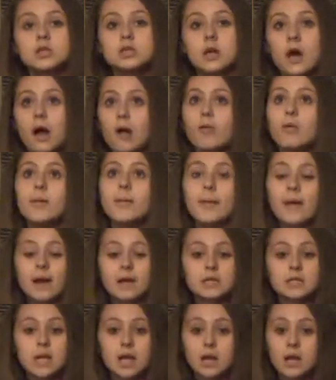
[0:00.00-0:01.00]
So, I went
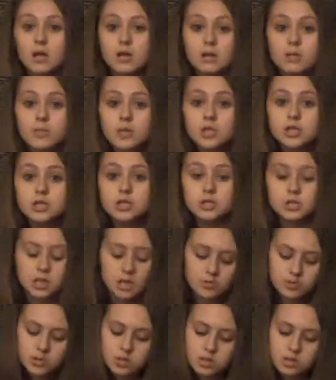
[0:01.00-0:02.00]
back, sat down on the bleachers,
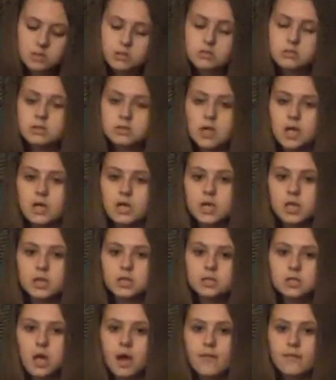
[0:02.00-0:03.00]
and I was, like, studying
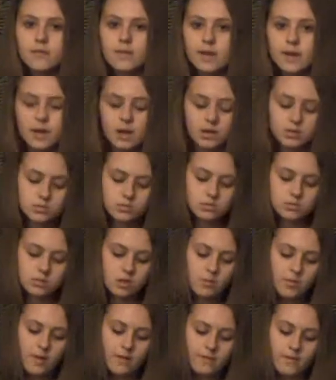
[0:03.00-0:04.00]
and stuff. And, like, I was
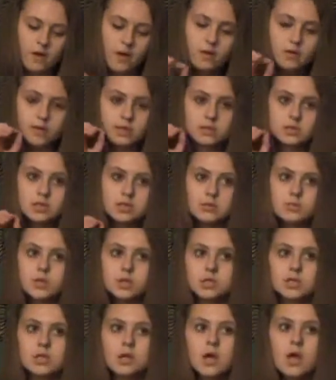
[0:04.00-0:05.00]
on my phone listening to
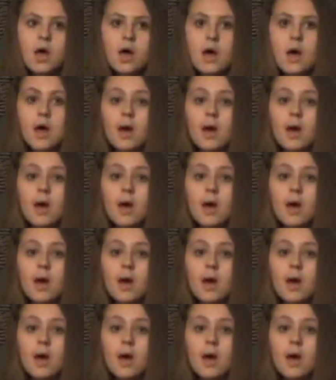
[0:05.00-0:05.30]
music.